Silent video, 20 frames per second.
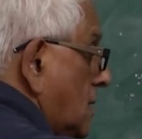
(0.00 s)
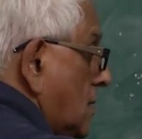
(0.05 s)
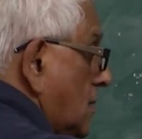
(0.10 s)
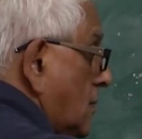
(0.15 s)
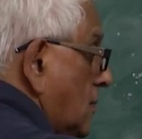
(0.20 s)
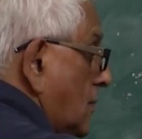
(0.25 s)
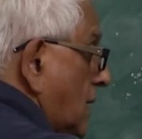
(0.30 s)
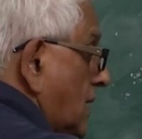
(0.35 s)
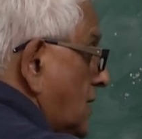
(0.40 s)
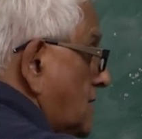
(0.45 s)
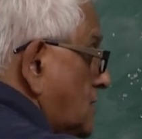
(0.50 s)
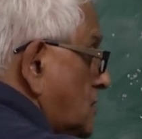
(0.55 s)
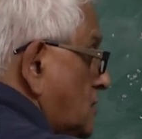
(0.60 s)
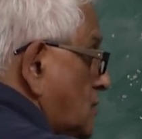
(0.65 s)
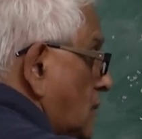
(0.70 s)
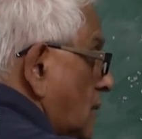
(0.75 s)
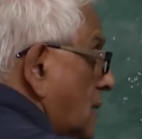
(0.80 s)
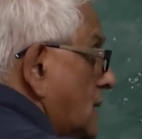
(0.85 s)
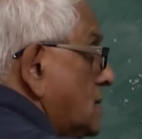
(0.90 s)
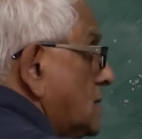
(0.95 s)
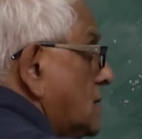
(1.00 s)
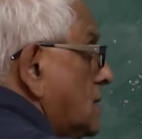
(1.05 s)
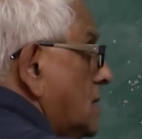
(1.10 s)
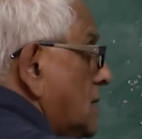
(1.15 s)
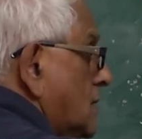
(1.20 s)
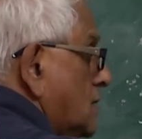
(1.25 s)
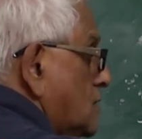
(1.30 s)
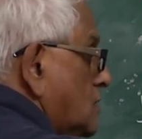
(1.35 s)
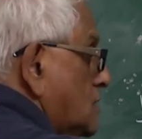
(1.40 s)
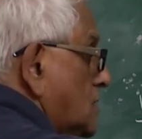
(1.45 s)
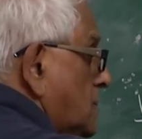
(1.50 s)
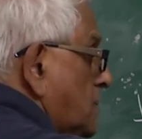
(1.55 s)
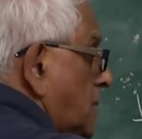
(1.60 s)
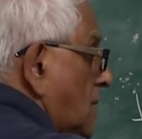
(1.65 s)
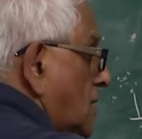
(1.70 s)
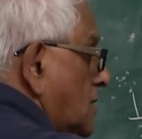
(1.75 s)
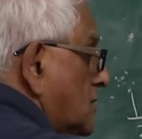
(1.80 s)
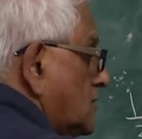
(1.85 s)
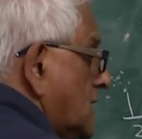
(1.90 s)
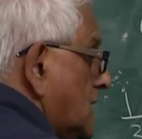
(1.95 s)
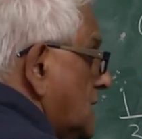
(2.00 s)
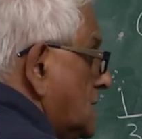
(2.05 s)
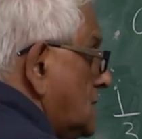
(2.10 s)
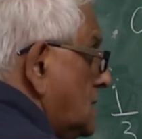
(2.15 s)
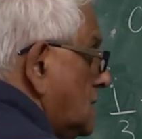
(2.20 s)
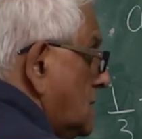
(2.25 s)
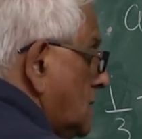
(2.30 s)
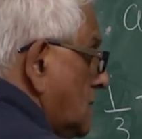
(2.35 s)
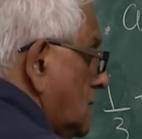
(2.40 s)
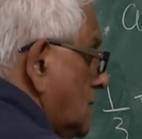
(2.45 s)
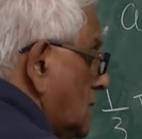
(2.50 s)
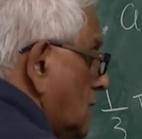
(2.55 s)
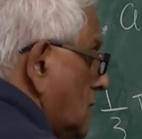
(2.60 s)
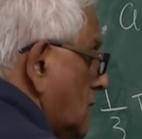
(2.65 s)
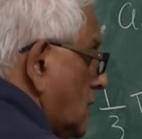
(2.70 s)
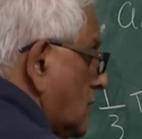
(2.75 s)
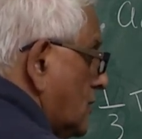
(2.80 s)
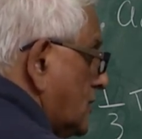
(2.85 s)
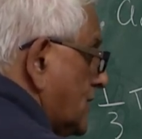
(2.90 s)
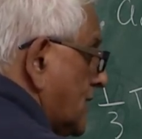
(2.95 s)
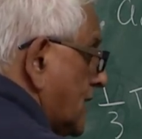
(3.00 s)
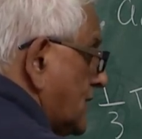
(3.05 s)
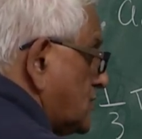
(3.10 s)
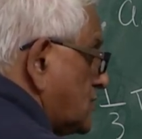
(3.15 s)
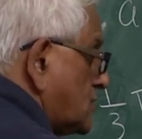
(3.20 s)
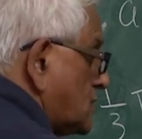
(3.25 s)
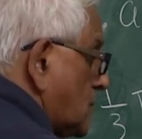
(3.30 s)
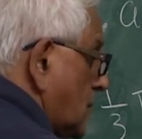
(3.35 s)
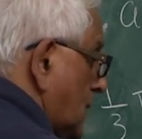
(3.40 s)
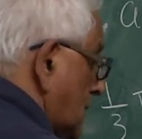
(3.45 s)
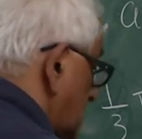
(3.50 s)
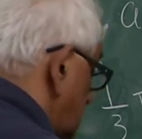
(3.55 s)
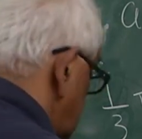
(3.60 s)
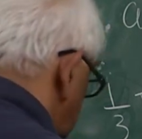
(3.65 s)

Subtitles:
minus 1 to the power of n over n squared.